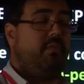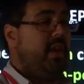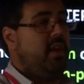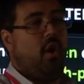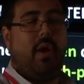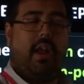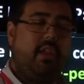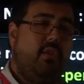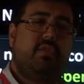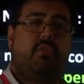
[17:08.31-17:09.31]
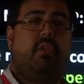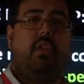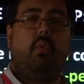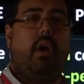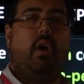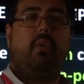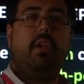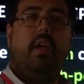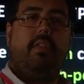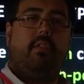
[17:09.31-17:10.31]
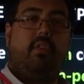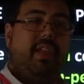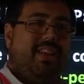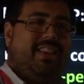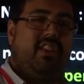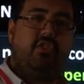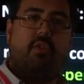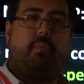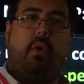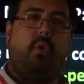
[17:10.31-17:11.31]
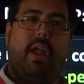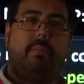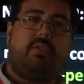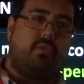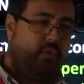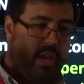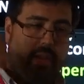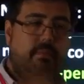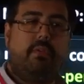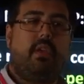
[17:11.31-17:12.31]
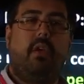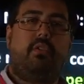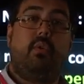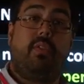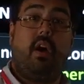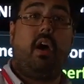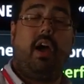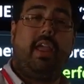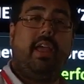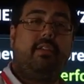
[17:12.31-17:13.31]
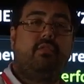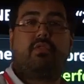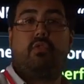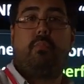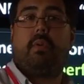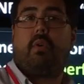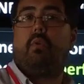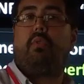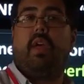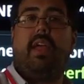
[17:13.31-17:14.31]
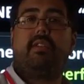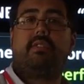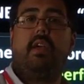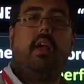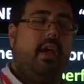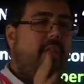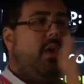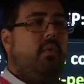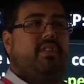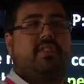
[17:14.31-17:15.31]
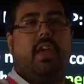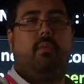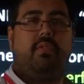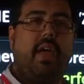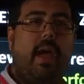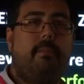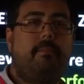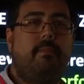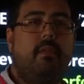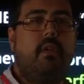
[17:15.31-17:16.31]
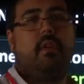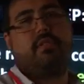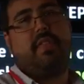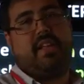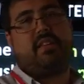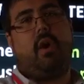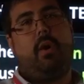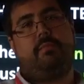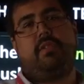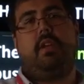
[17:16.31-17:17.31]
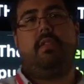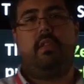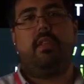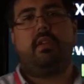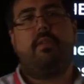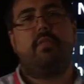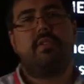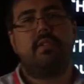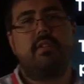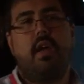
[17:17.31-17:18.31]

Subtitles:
They know how to use it really well. They've got their ninja programmers already, you know, doing the high-end, super cool things, and they want to stay with that. So that's how I'm seeing the difference.